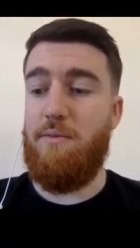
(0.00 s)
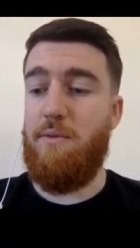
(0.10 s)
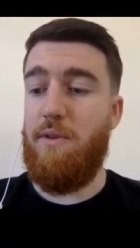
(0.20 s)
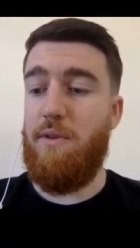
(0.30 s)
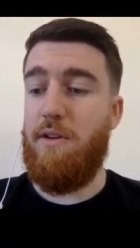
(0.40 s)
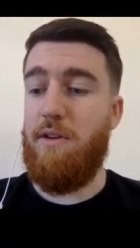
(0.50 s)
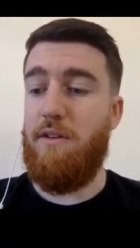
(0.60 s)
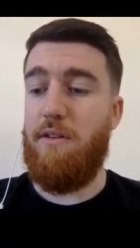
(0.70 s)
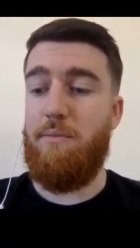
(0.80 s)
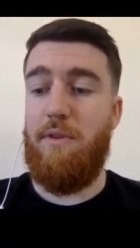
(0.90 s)

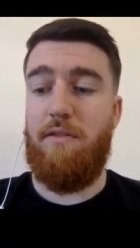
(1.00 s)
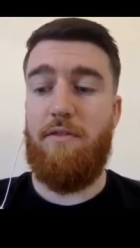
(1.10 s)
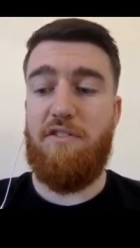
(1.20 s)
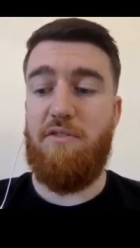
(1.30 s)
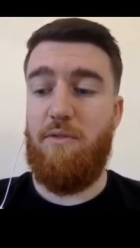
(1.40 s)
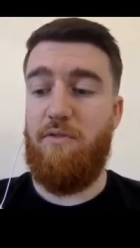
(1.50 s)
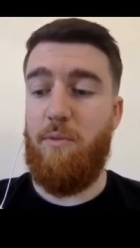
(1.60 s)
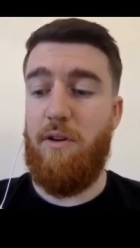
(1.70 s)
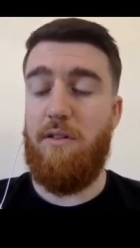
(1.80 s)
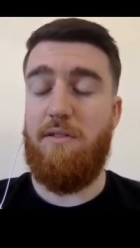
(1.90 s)
whether it be virtual
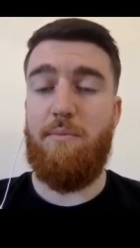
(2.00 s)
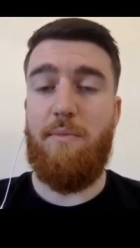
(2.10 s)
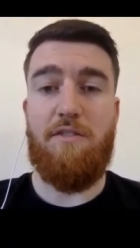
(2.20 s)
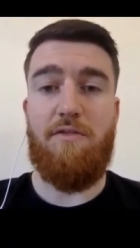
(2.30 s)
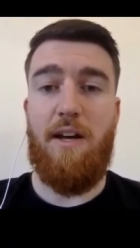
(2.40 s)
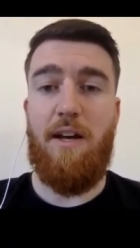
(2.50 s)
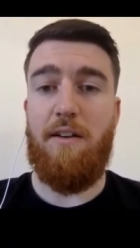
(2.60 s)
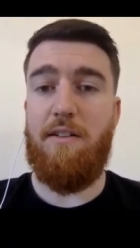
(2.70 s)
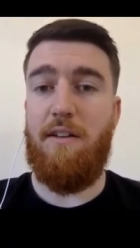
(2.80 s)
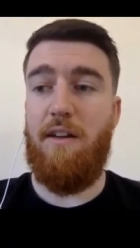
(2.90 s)
worlds, mixed
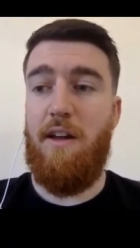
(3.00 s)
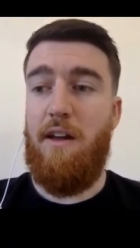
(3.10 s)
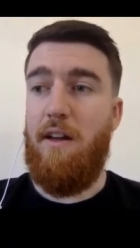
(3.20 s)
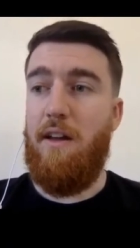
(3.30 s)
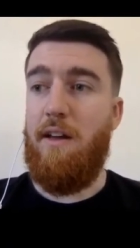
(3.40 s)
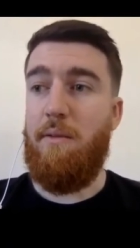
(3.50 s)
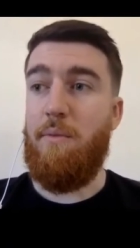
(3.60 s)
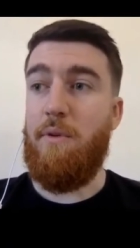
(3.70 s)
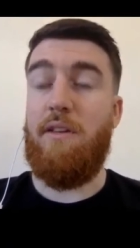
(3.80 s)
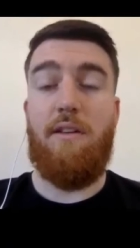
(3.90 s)
reality,
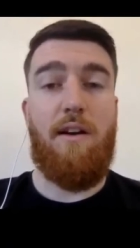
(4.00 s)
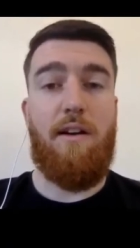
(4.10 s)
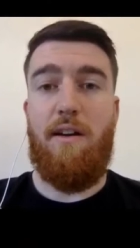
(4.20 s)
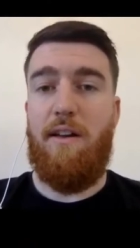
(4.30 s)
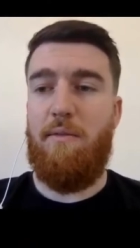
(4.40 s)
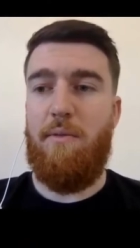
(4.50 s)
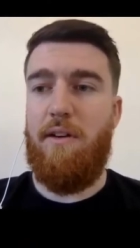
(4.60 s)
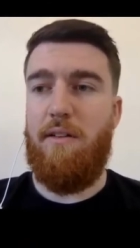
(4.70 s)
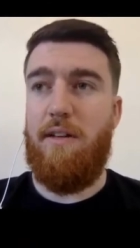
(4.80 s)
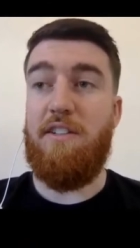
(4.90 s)
um,
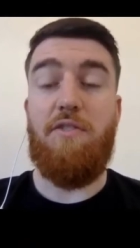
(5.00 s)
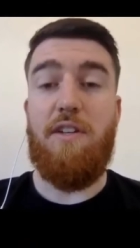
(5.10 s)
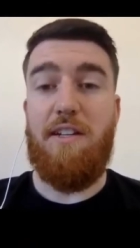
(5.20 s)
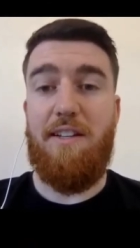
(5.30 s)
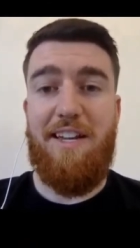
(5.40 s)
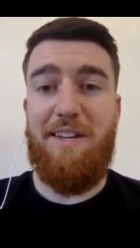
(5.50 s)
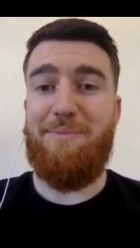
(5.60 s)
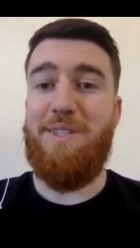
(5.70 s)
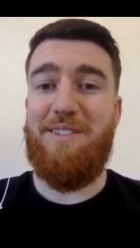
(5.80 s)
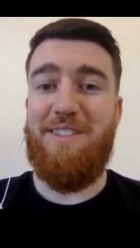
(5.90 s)
uh, integrating
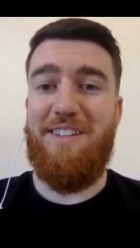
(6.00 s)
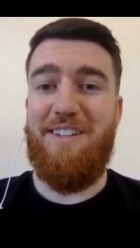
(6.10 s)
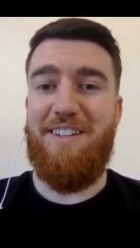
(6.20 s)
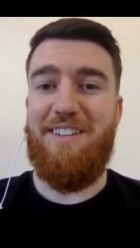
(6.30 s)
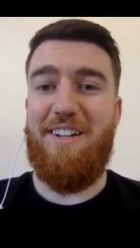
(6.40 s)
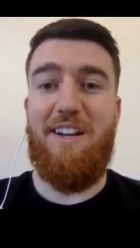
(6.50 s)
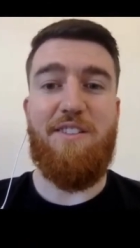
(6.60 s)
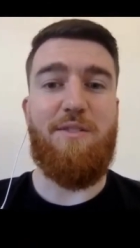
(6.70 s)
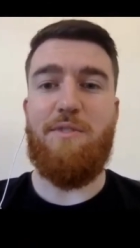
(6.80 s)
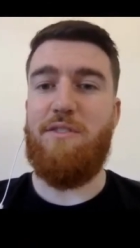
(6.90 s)
games into the, the
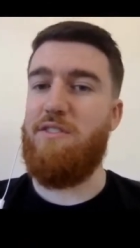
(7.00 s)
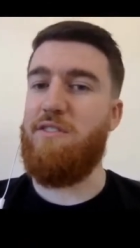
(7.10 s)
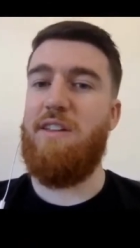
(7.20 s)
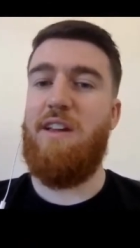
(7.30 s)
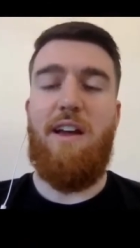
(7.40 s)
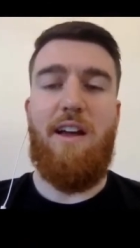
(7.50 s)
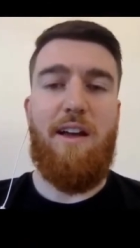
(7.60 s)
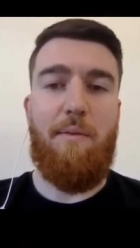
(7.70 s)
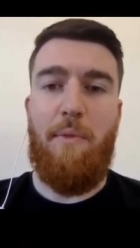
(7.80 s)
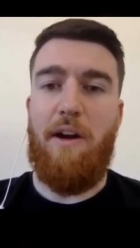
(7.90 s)
classroom, such as
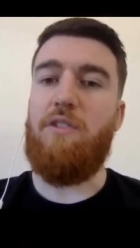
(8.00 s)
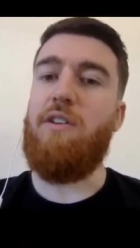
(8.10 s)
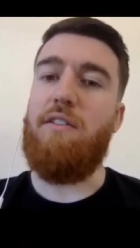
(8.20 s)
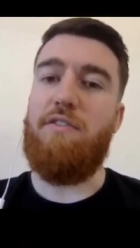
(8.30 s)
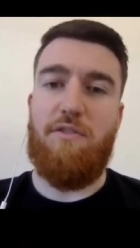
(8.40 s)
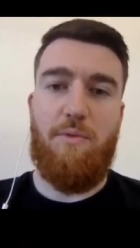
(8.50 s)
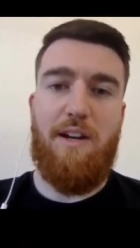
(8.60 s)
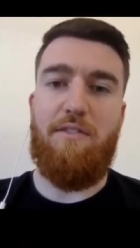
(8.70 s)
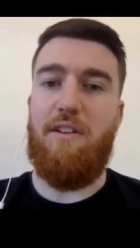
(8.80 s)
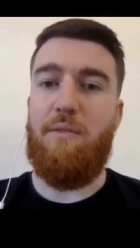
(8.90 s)
uh, Minecraft or
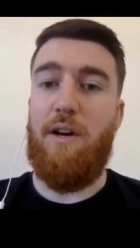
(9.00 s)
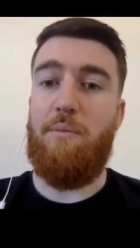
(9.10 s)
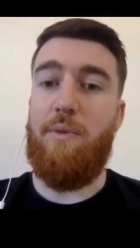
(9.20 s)
whatever it might